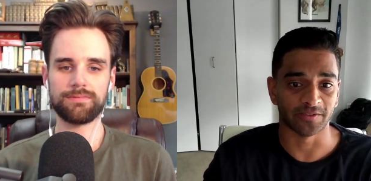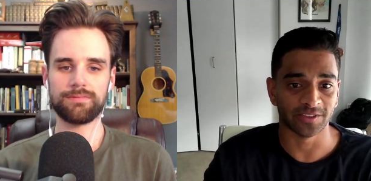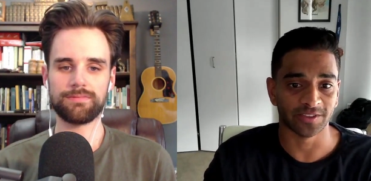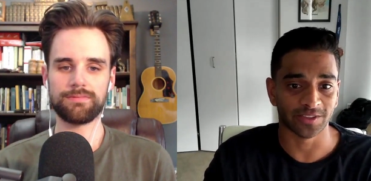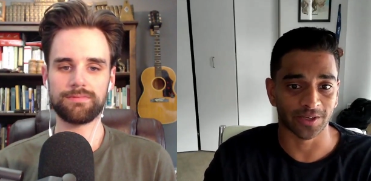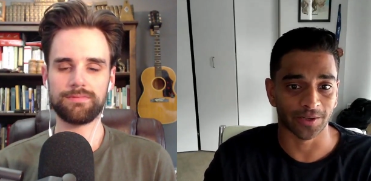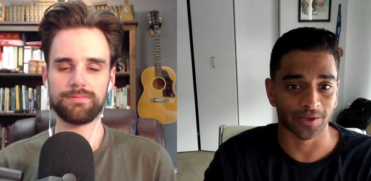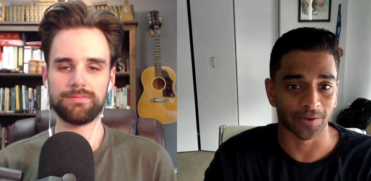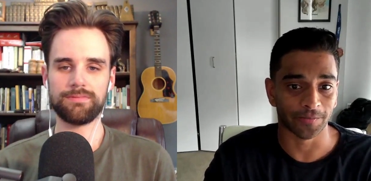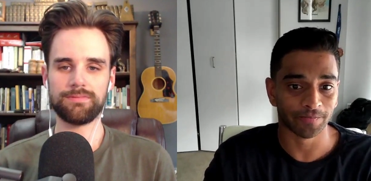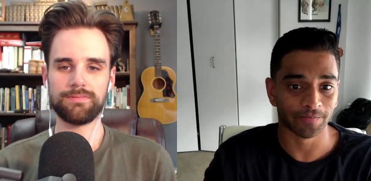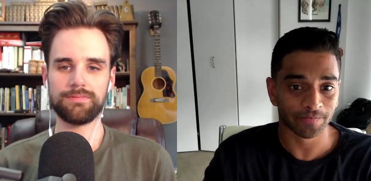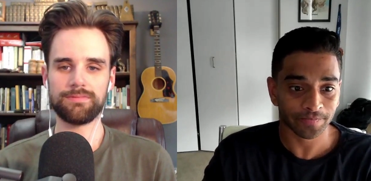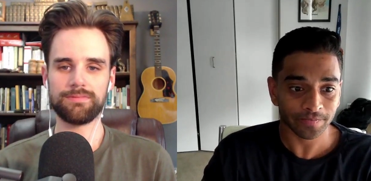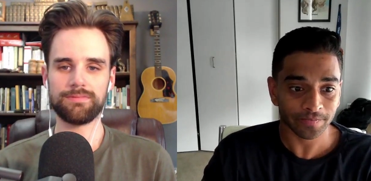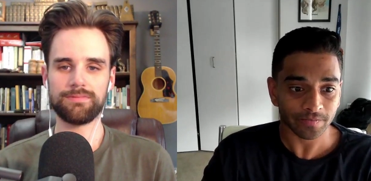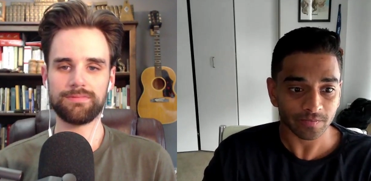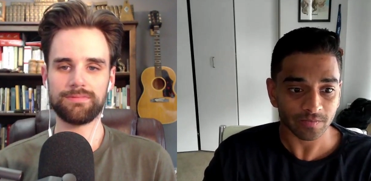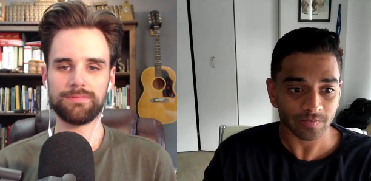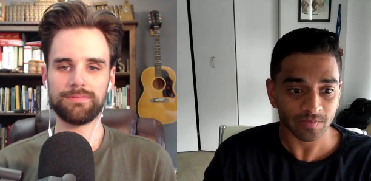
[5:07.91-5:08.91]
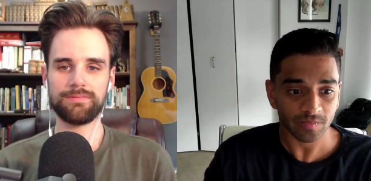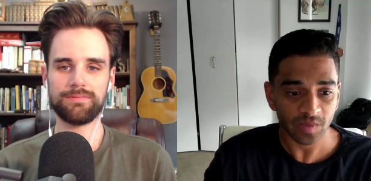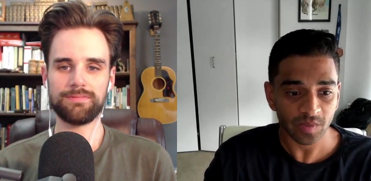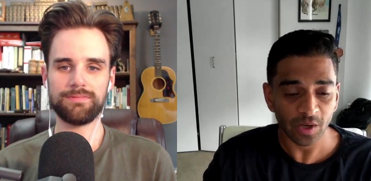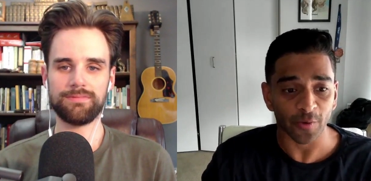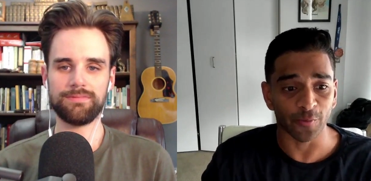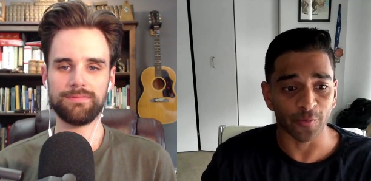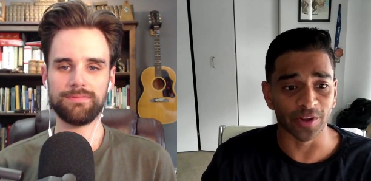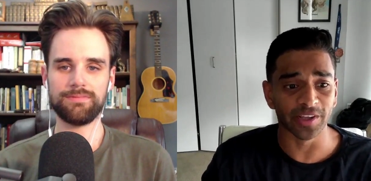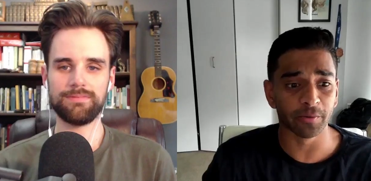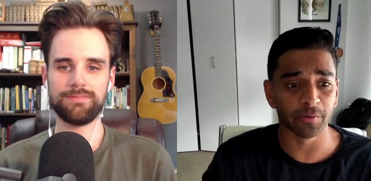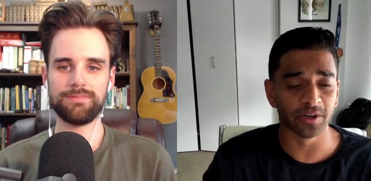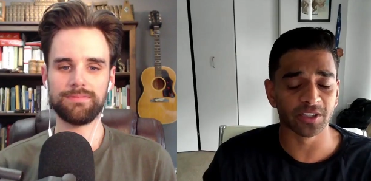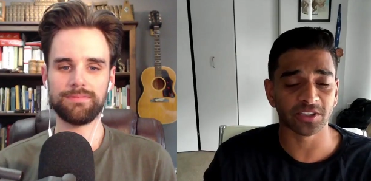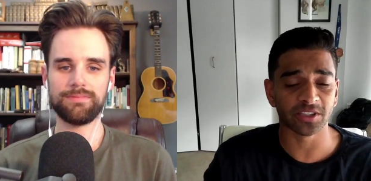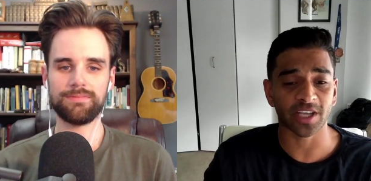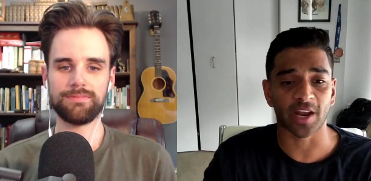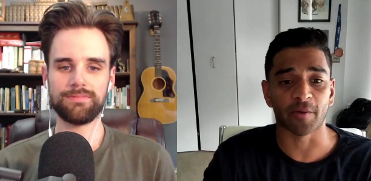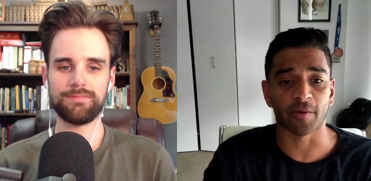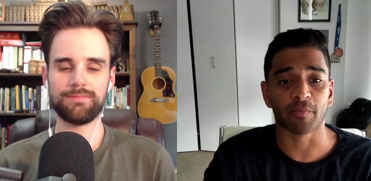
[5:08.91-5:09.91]
Speaker 1: So really, we're
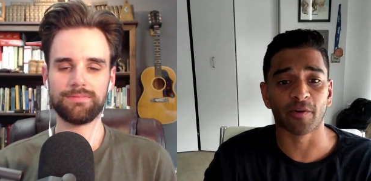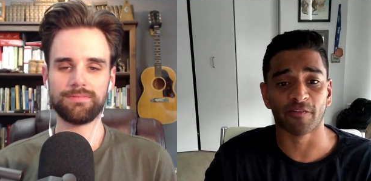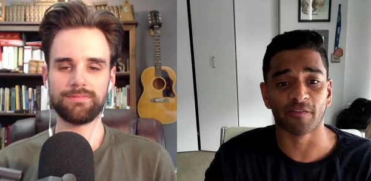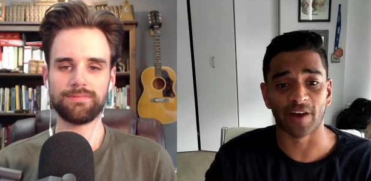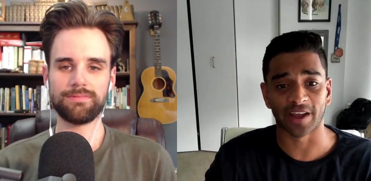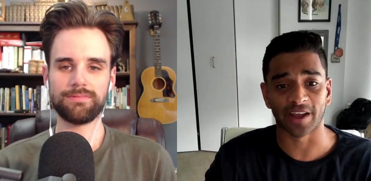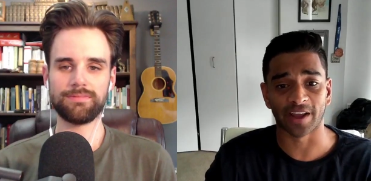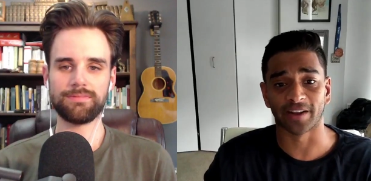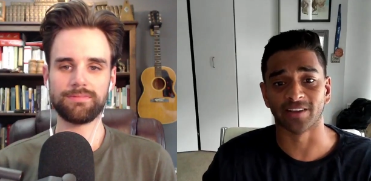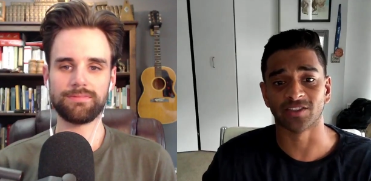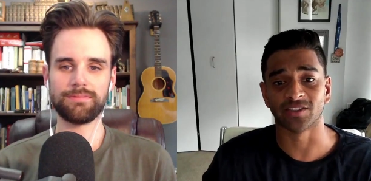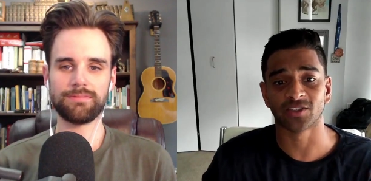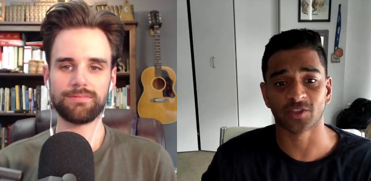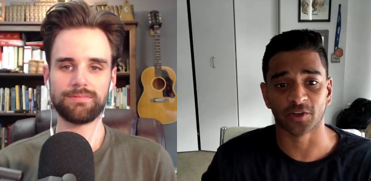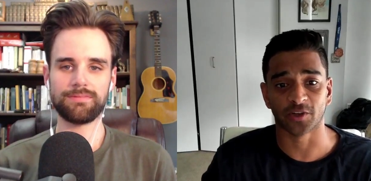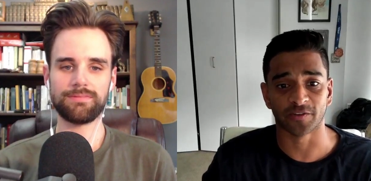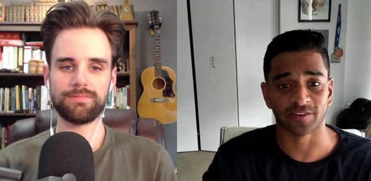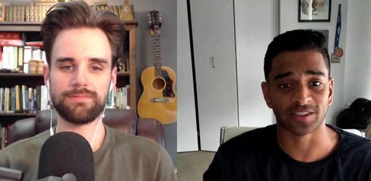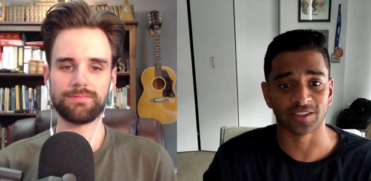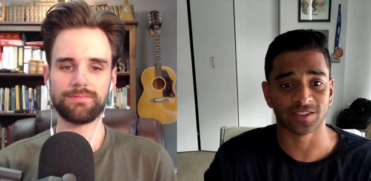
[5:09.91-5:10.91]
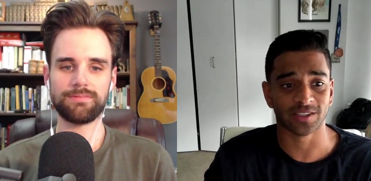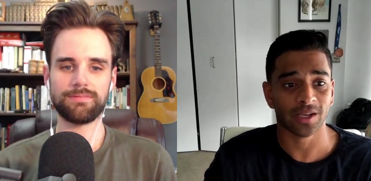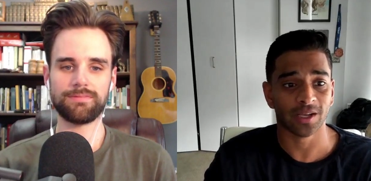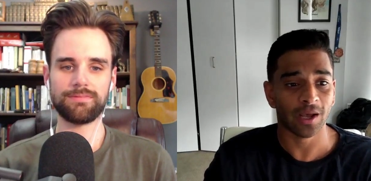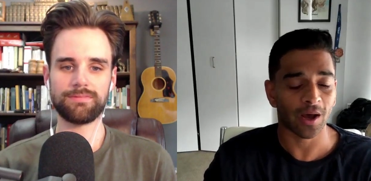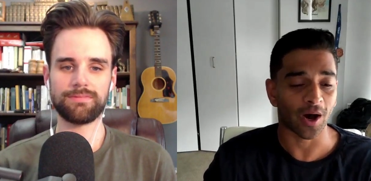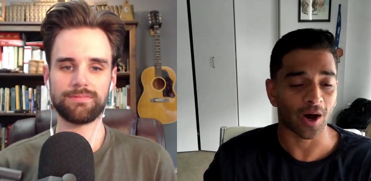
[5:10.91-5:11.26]
just kind of providing a service